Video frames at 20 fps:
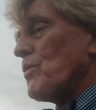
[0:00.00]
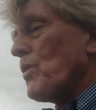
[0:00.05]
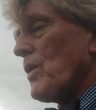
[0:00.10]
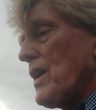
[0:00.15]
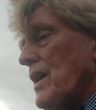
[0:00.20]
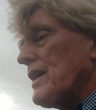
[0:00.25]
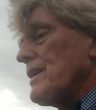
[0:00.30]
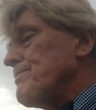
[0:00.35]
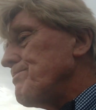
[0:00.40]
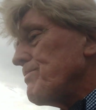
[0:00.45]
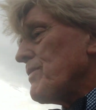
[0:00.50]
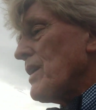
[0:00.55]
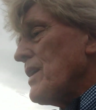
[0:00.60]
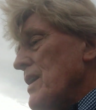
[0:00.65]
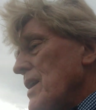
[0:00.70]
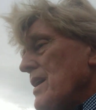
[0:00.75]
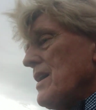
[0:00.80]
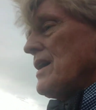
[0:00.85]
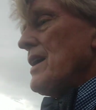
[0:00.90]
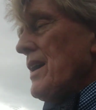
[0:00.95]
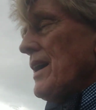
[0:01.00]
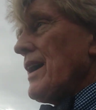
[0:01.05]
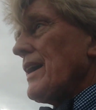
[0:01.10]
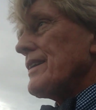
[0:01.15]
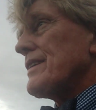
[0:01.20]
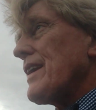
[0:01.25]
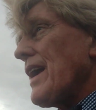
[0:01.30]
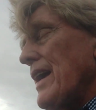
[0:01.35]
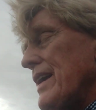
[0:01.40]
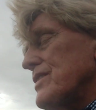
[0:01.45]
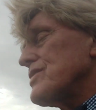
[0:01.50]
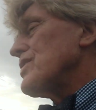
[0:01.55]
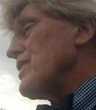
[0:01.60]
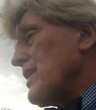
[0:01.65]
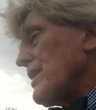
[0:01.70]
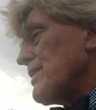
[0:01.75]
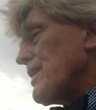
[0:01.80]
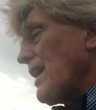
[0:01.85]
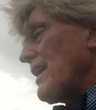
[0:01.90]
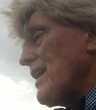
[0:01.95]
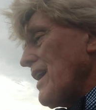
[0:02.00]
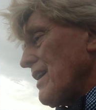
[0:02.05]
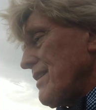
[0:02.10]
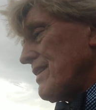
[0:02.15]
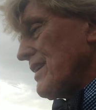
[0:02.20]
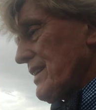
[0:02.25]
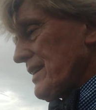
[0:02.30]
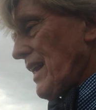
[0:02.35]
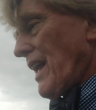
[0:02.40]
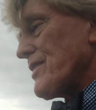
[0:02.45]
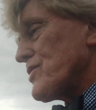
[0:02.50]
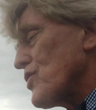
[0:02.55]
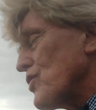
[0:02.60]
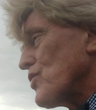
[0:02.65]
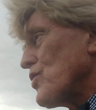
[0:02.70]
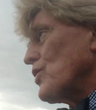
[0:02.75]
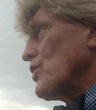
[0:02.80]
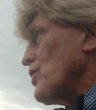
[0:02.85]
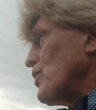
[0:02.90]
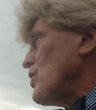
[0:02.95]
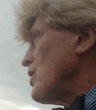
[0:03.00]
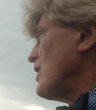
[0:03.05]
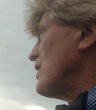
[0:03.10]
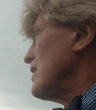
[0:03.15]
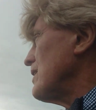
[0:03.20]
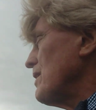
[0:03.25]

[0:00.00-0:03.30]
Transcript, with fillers: Wade and Casey, and I, I think that's true.